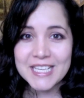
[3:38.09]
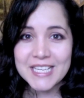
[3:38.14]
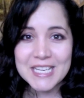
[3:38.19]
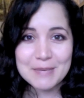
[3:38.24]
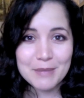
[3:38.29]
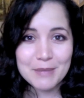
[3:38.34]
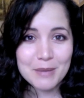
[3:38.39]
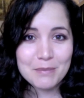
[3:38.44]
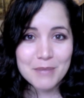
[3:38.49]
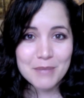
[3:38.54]
in
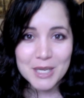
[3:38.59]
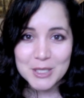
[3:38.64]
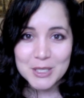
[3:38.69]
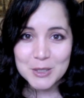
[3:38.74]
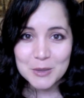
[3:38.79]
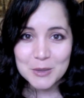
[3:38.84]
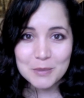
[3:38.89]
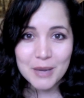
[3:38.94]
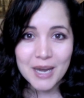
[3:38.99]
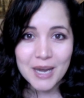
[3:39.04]
my
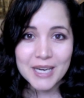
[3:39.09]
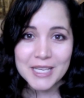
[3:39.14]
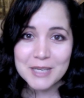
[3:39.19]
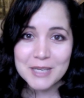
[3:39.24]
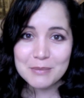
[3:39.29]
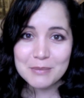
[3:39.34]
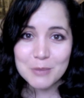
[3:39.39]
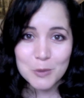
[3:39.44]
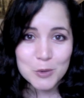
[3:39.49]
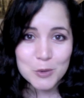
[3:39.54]
mental body,
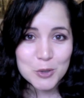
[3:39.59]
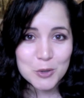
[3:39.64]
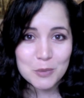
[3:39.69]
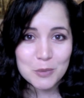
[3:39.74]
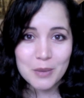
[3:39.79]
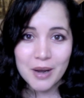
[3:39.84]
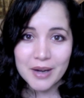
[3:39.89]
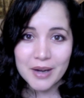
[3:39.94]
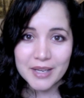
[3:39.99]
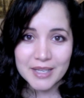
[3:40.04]
emotional
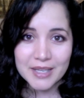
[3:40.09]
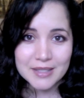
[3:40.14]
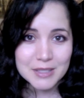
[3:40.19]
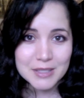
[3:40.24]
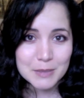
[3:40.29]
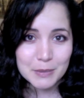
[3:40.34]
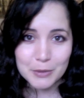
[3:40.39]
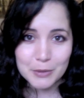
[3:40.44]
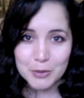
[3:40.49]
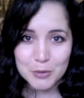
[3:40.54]
body, and
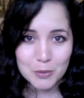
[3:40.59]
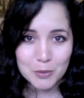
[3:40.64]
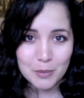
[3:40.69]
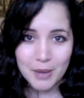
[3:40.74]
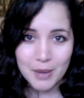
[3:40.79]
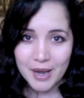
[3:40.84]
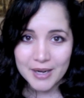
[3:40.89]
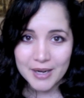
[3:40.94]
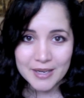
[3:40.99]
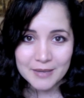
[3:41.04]
spiritual
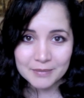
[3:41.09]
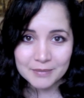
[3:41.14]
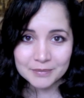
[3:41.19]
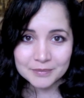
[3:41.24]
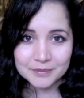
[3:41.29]
body.